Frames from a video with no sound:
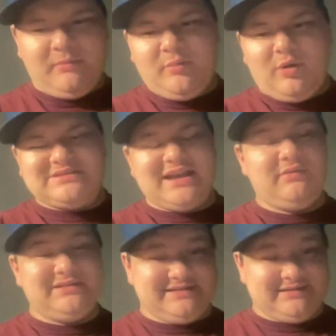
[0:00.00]

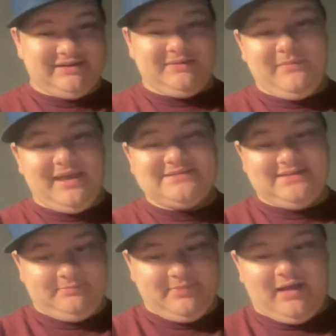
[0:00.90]
Motel is an
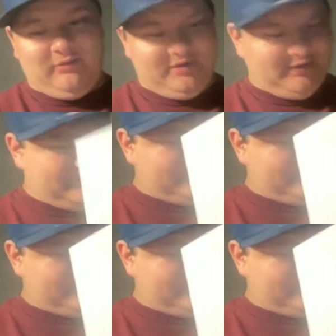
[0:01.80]
amazing ballad.